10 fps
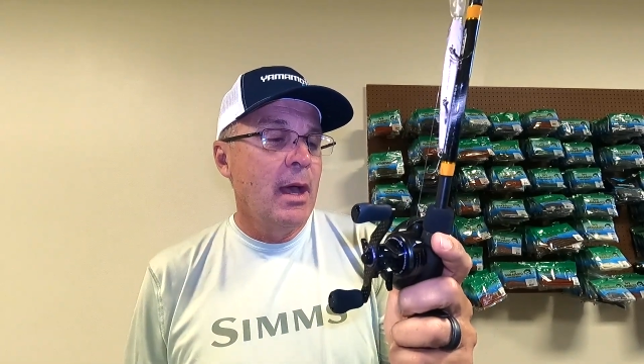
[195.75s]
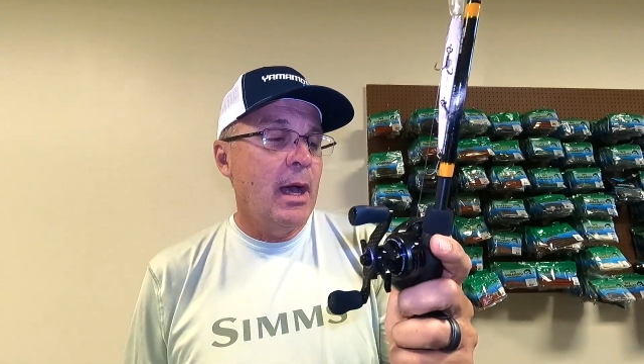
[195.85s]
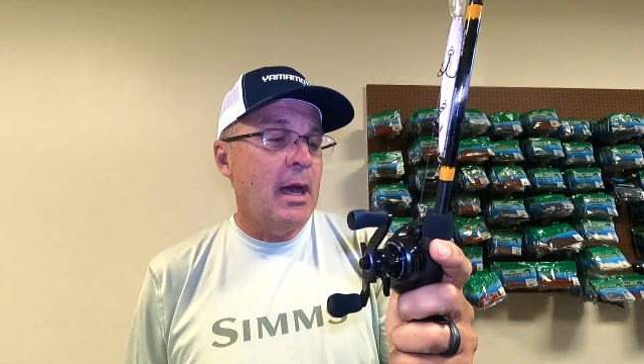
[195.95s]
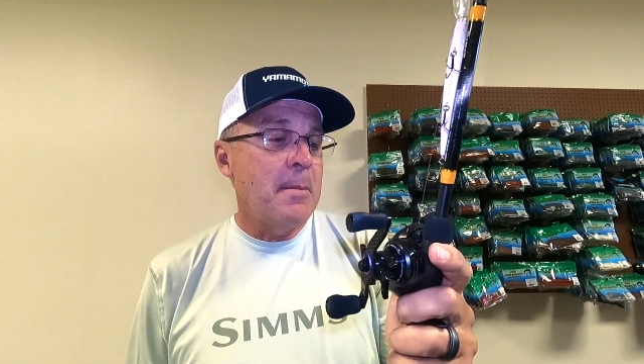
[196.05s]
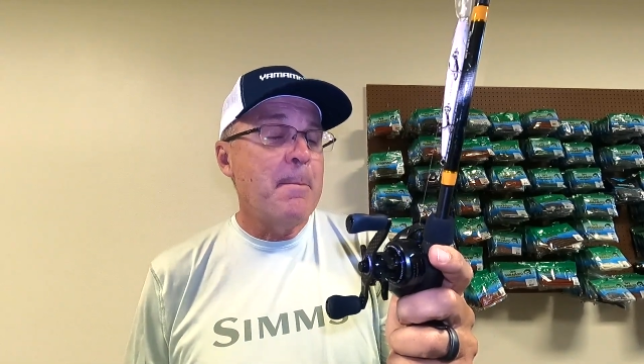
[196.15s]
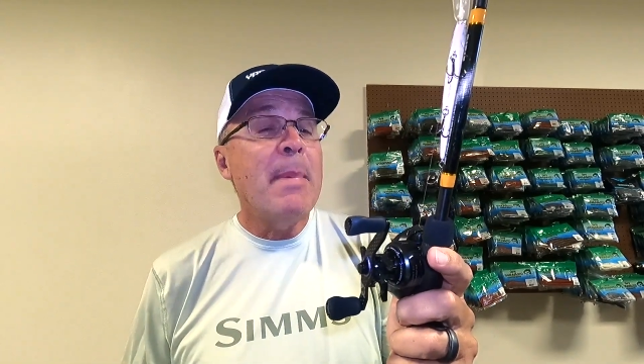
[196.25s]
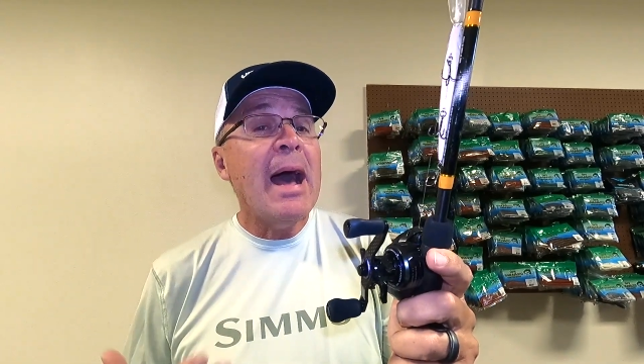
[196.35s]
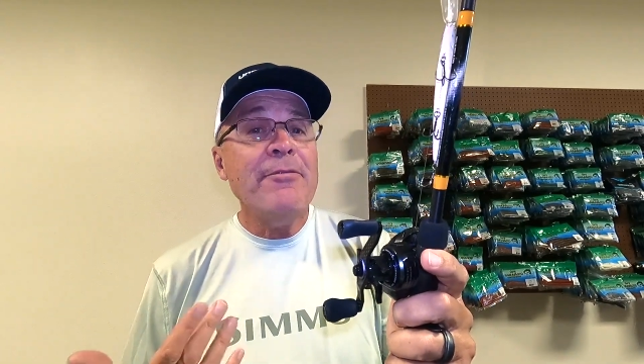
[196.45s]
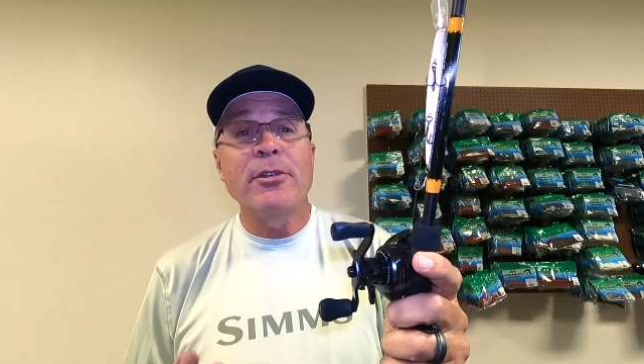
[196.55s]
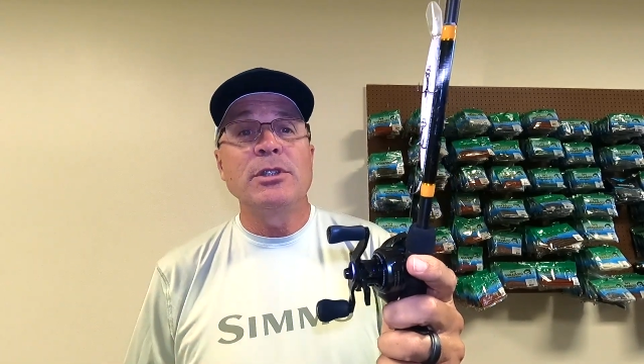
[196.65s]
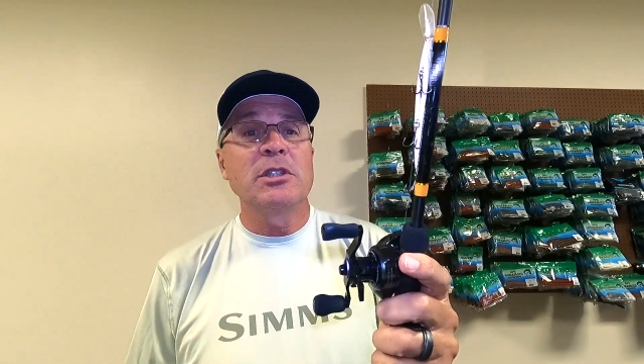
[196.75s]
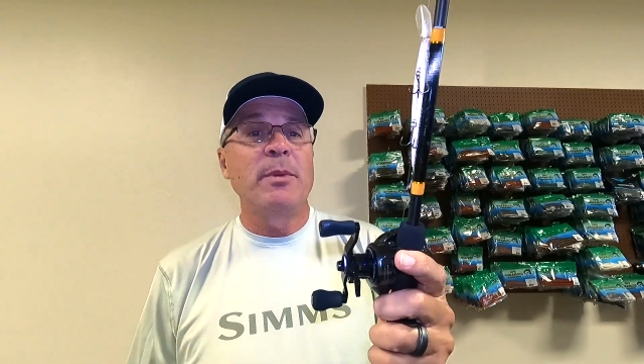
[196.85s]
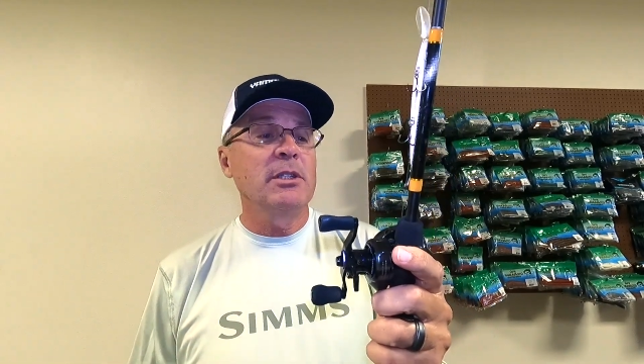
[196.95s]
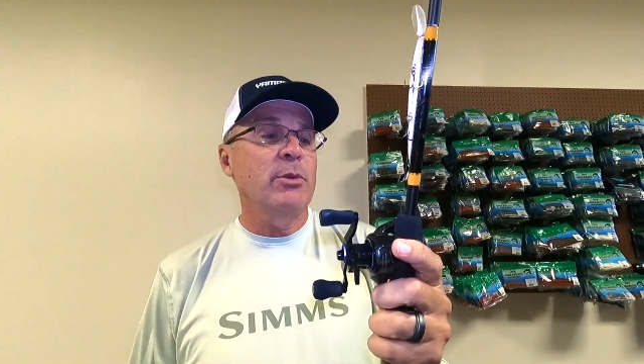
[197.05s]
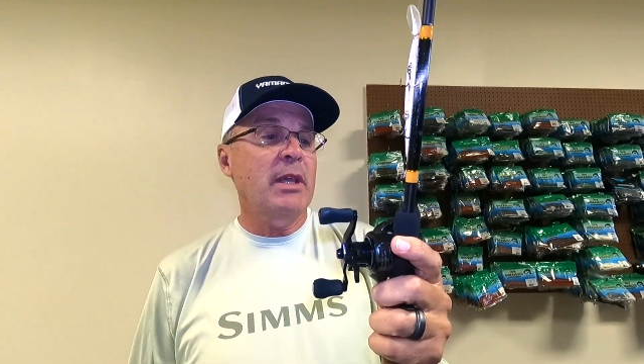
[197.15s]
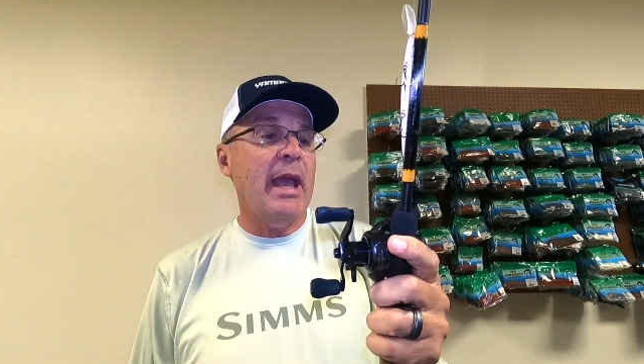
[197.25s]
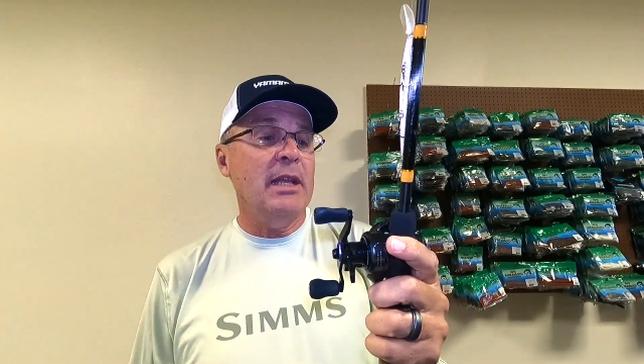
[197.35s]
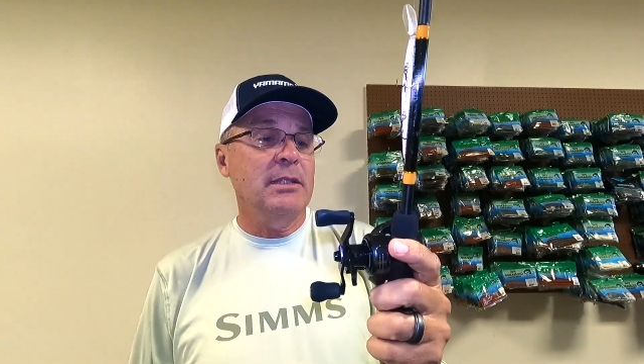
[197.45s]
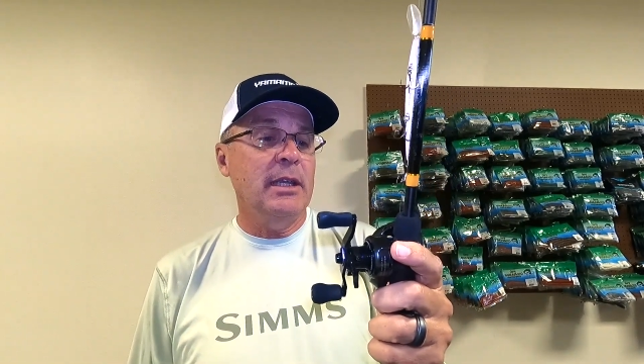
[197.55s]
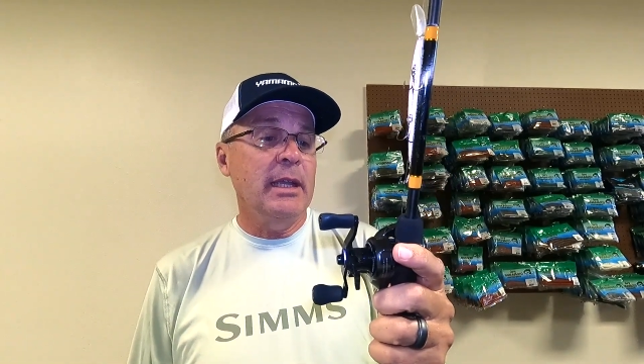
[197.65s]
My first experience with
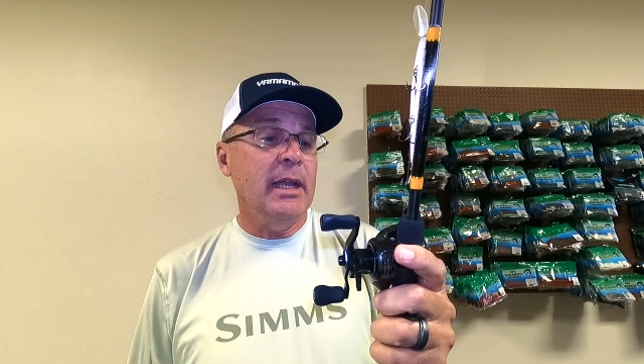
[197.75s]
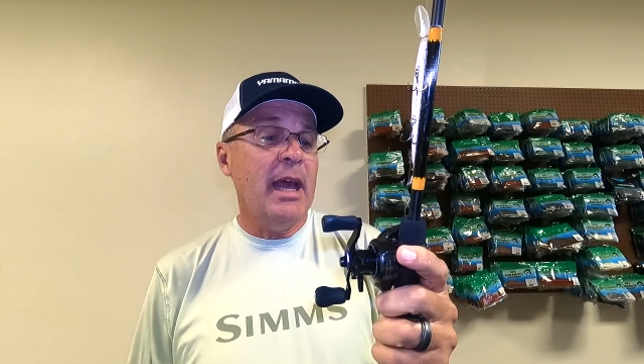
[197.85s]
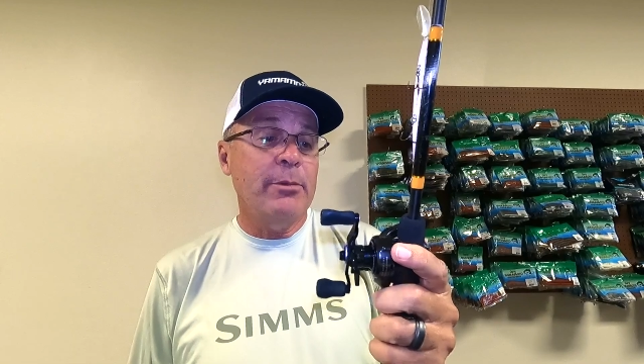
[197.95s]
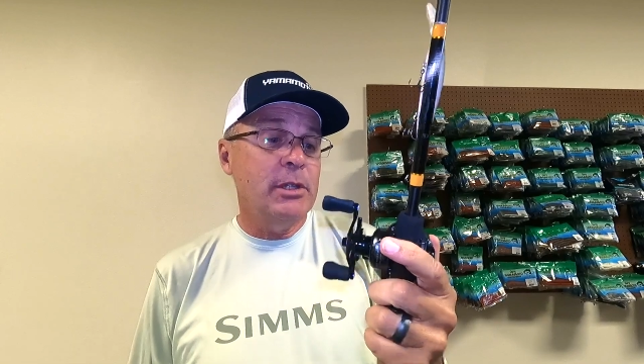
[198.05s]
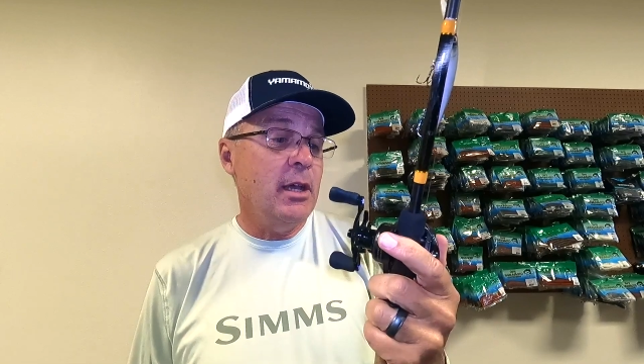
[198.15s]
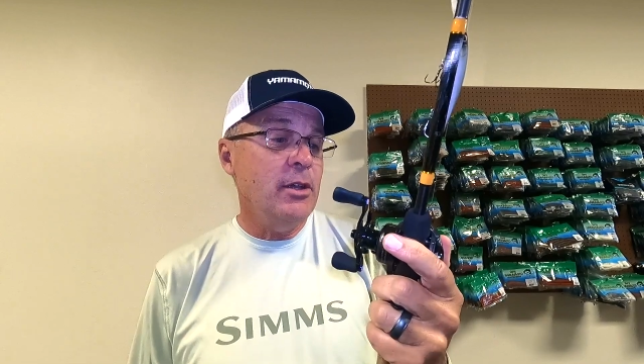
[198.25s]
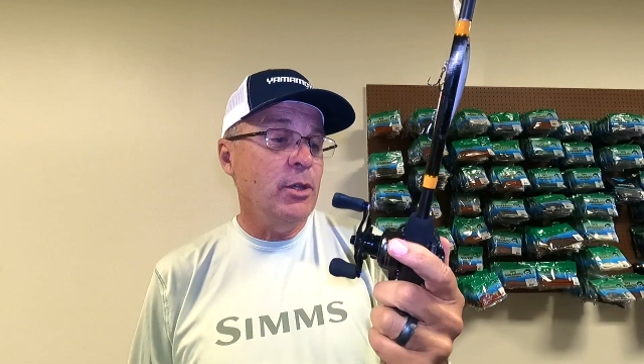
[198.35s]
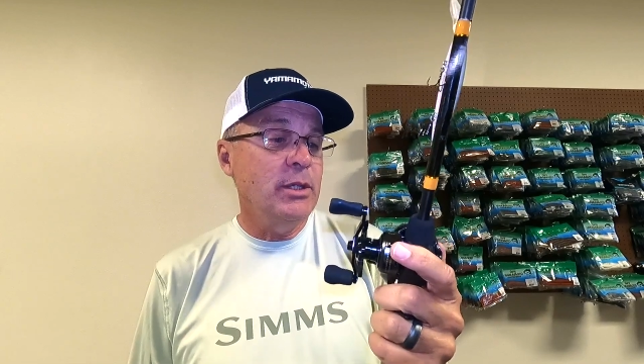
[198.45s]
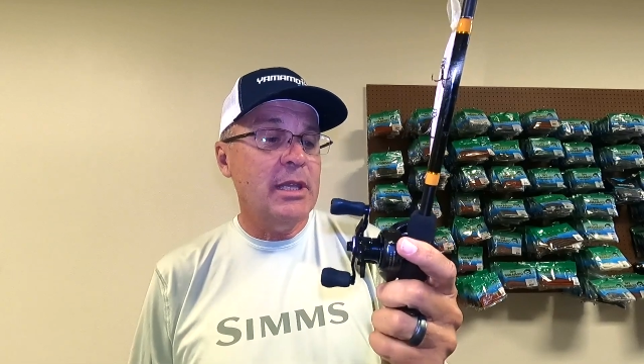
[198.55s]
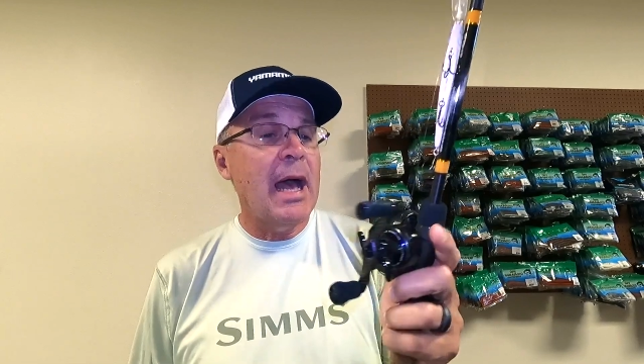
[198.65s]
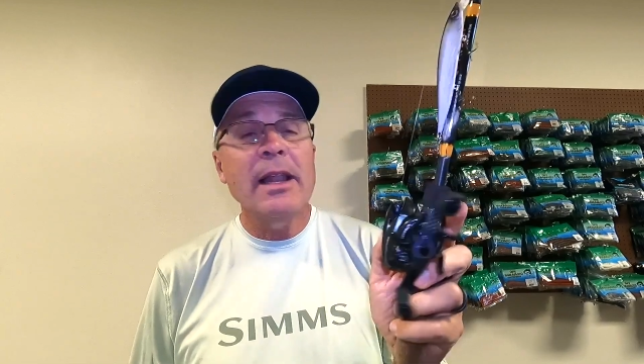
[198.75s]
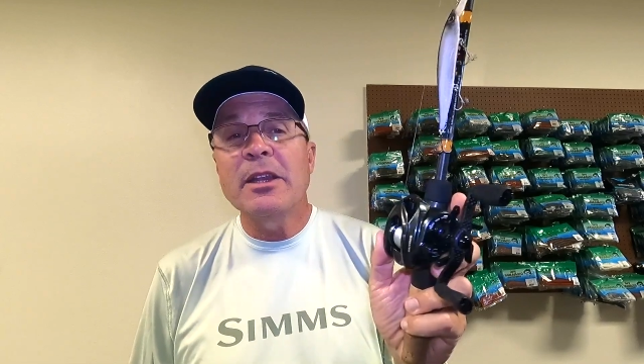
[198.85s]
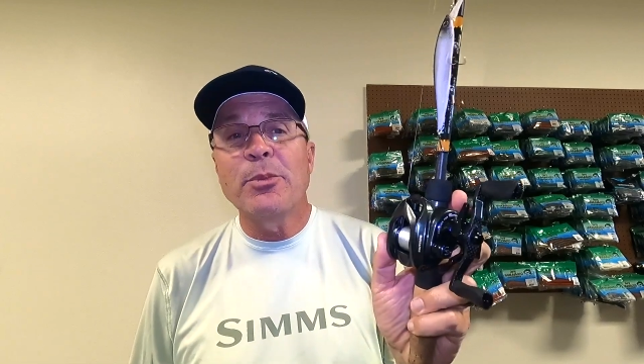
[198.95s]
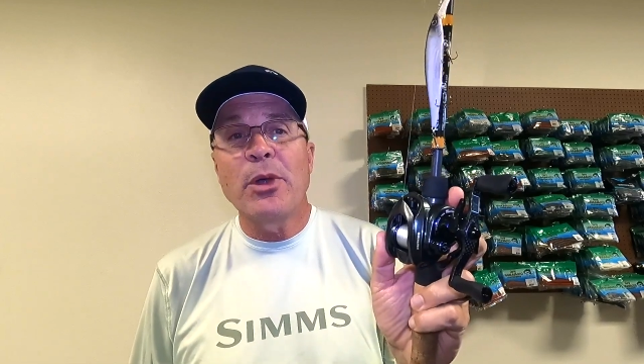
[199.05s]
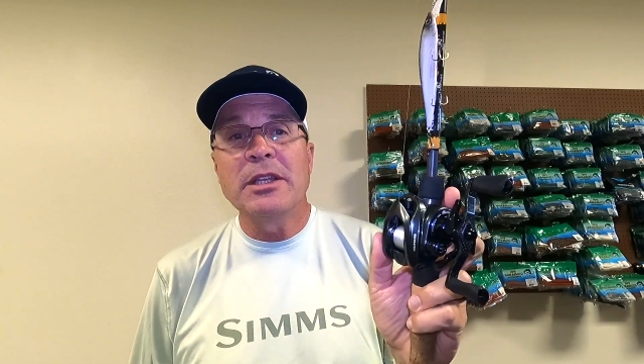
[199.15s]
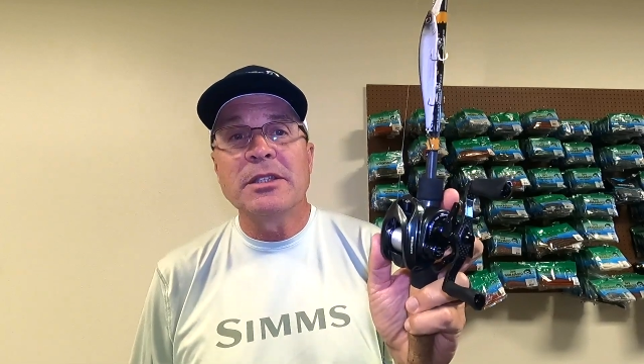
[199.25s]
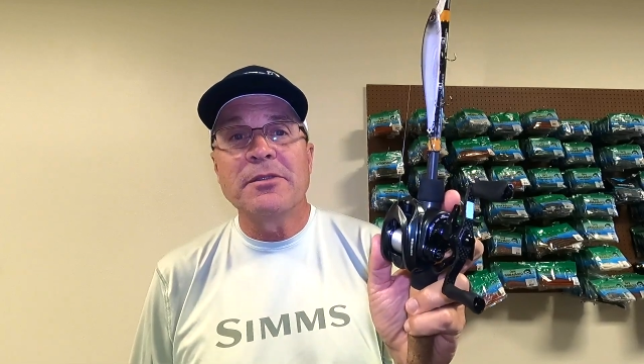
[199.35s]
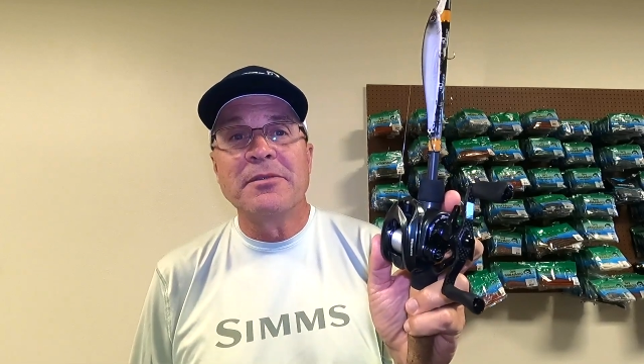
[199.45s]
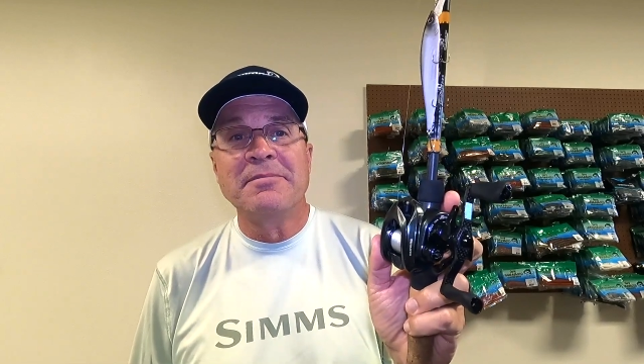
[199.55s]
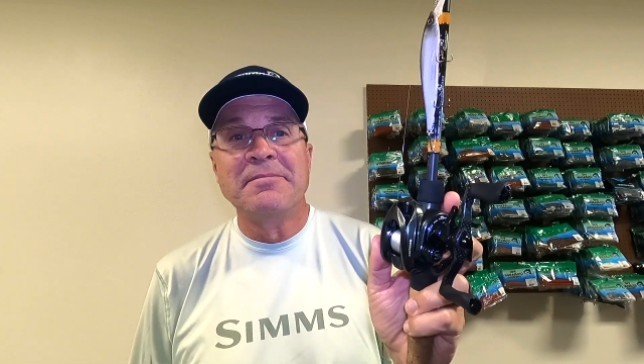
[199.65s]
Kastking, and I'll tell you it's highly impressive.